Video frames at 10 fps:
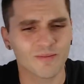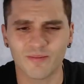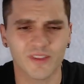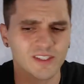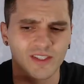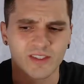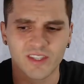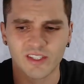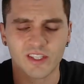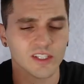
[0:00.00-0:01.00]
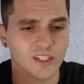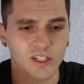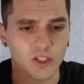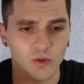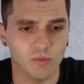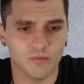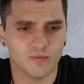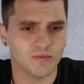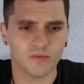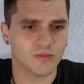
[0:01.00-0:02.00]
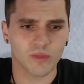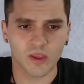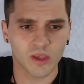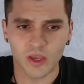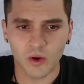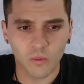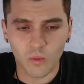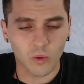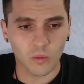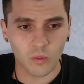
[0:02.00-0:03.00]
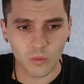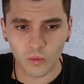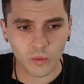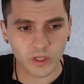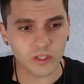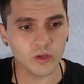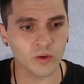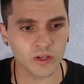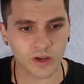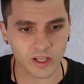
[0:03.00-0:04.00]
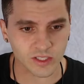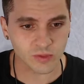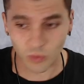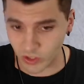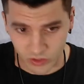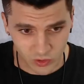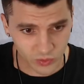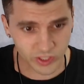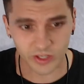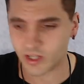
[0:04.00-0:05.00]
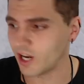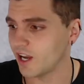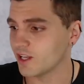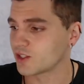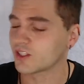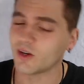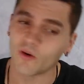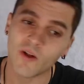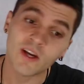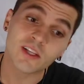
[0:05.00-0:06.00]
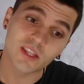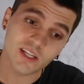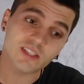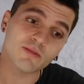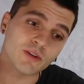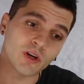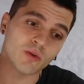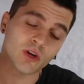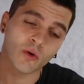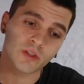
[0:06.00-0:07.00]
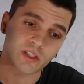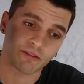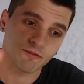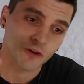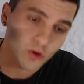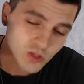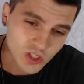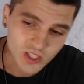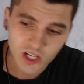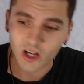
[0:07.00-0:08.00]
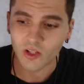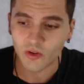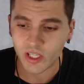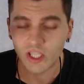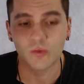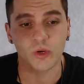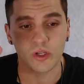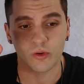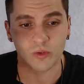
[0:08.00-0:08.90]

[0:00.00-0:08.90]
this is discontinued what are you doing to us? What are you doing here, guys? So this, if you don't know, is the first color e-reader